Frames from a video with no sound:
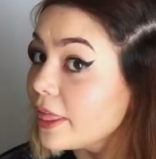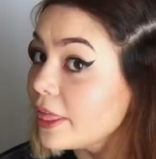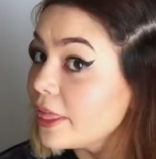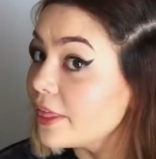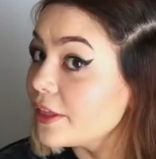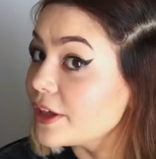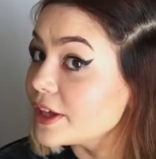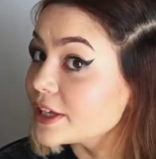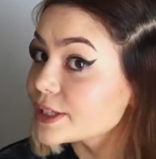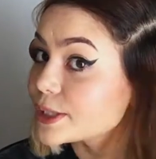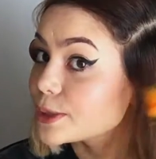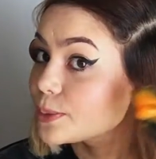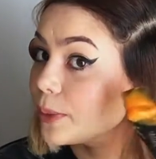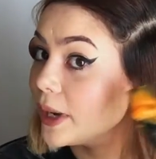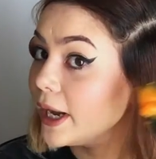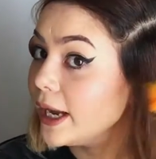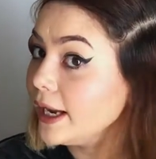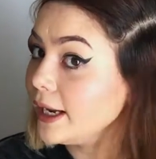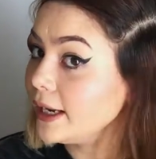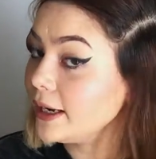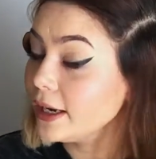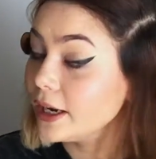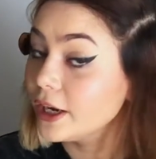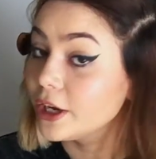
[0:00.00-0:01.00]
this
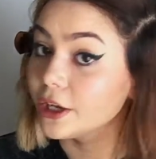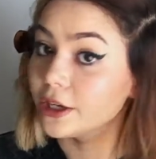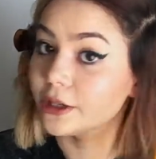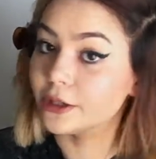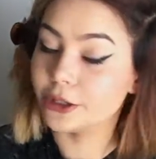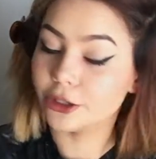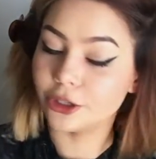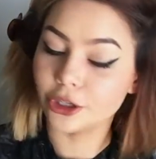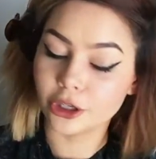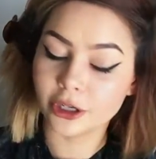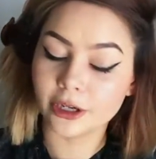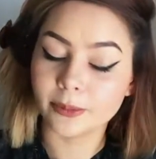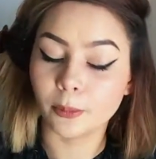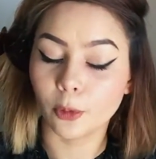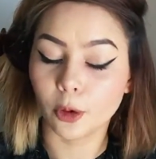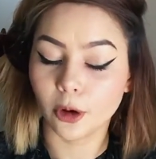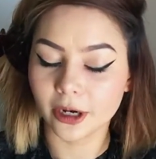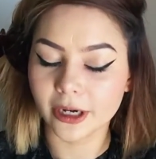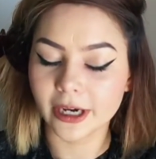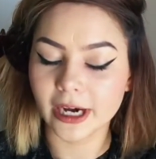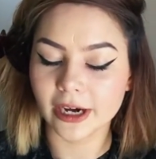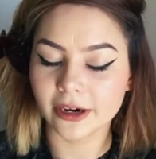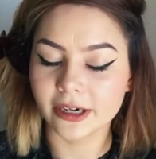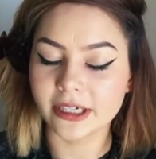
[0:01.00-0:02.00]
way, you're more
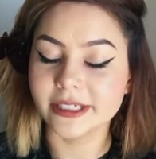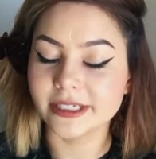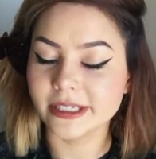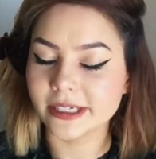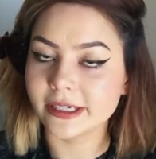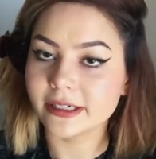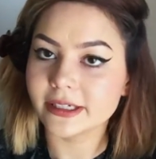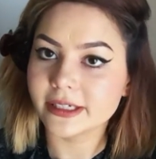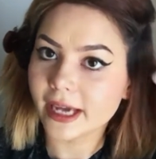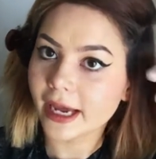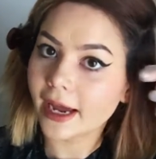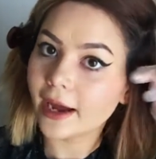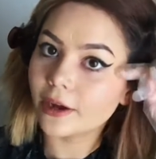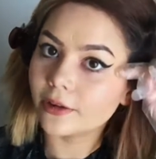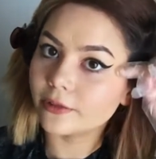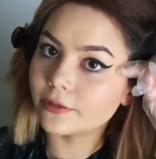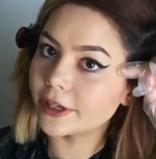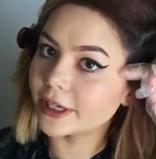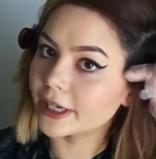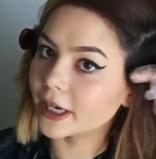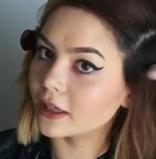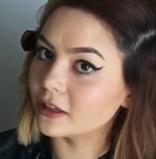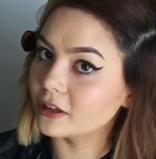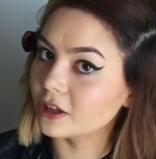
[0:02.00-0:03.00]
guaranteed to have
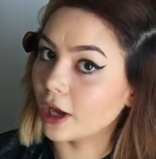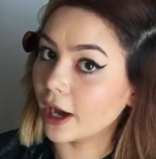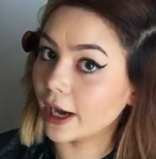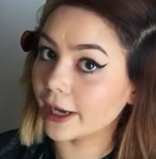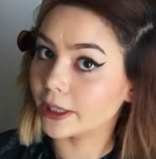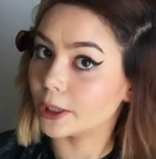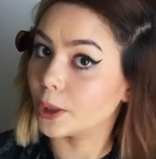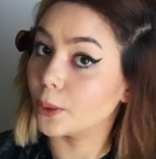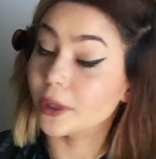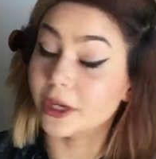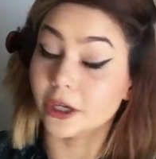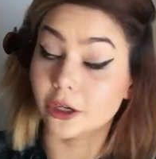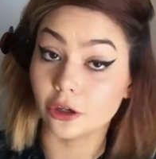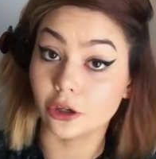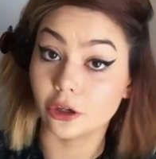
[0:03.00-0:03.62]
like a line going